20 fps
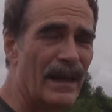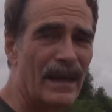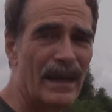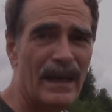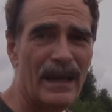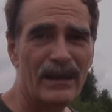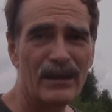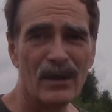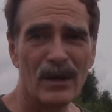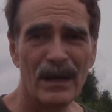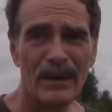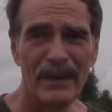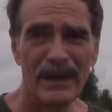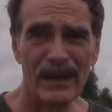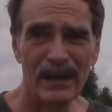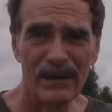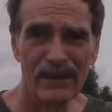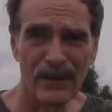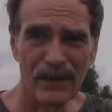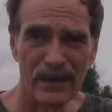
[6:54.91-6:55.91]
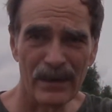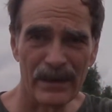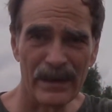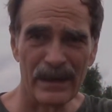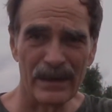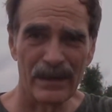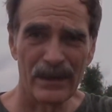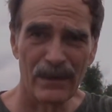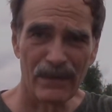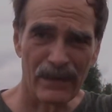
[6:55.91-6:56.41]
is going to be converted
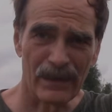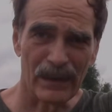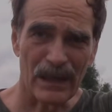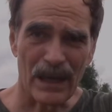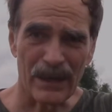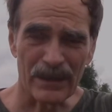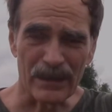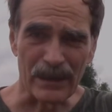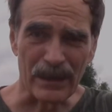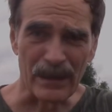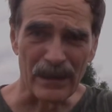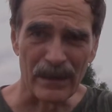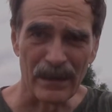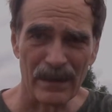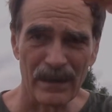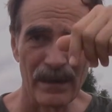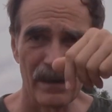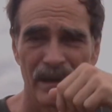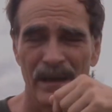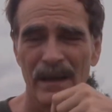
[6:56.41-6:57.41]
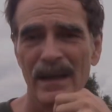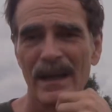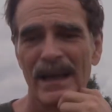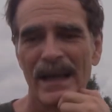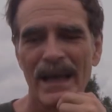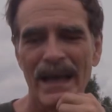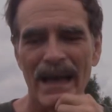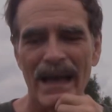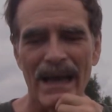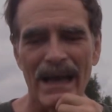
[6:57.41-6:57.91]
into velocity.
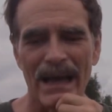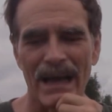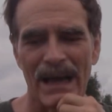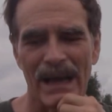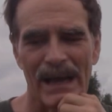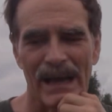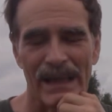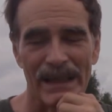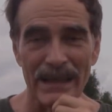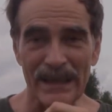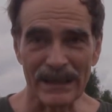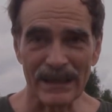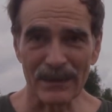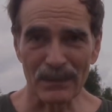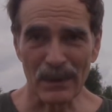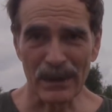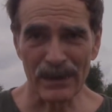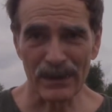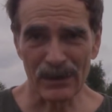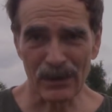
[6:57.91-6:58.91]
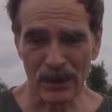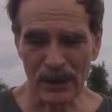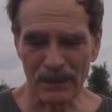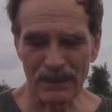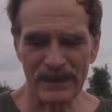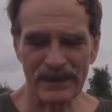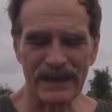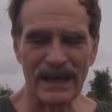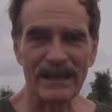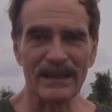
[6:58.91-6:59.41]
And this is one
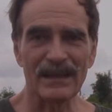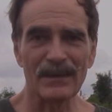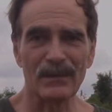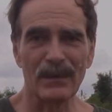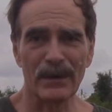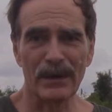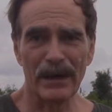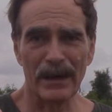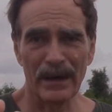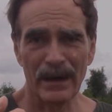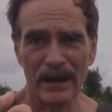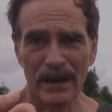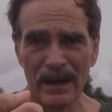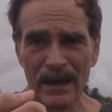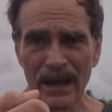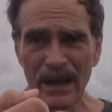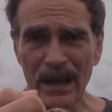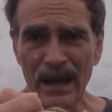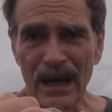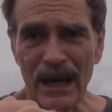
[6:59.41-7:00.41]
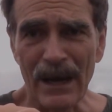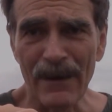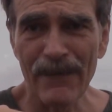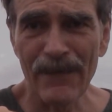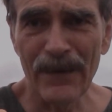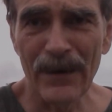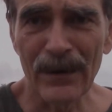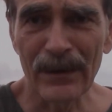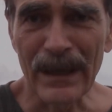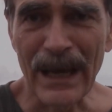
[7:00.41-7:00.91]
circumstance where I
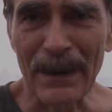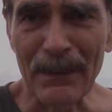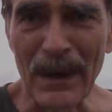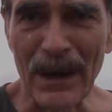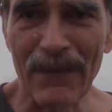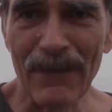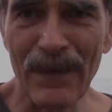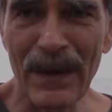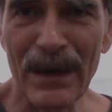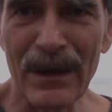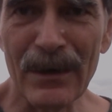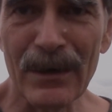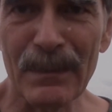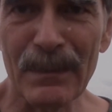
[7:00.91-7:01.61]
feel like my finger is